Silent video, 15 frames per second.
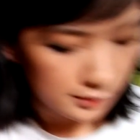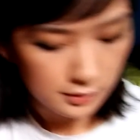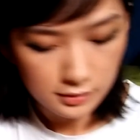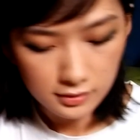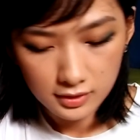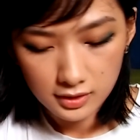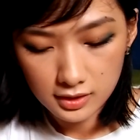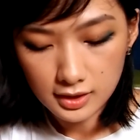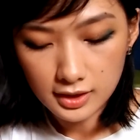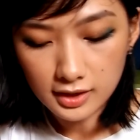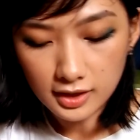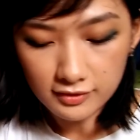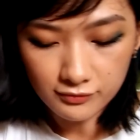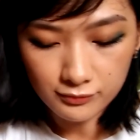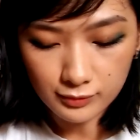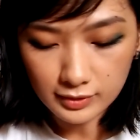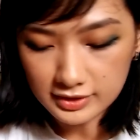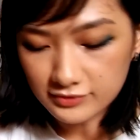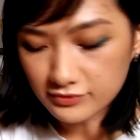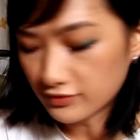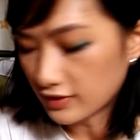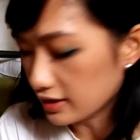really find it right now, but
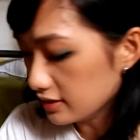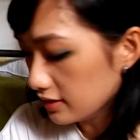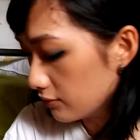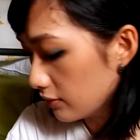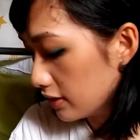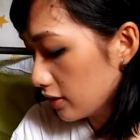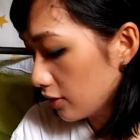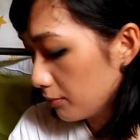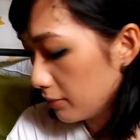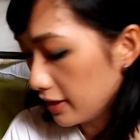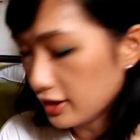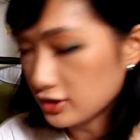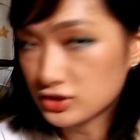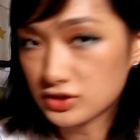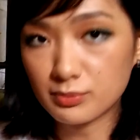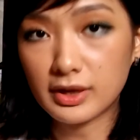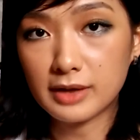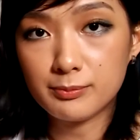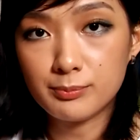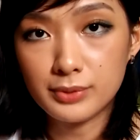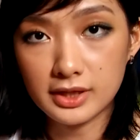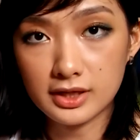actually my pick
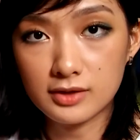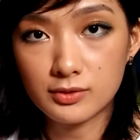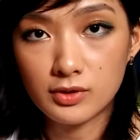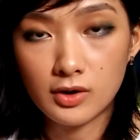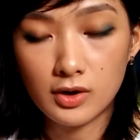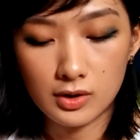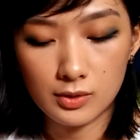was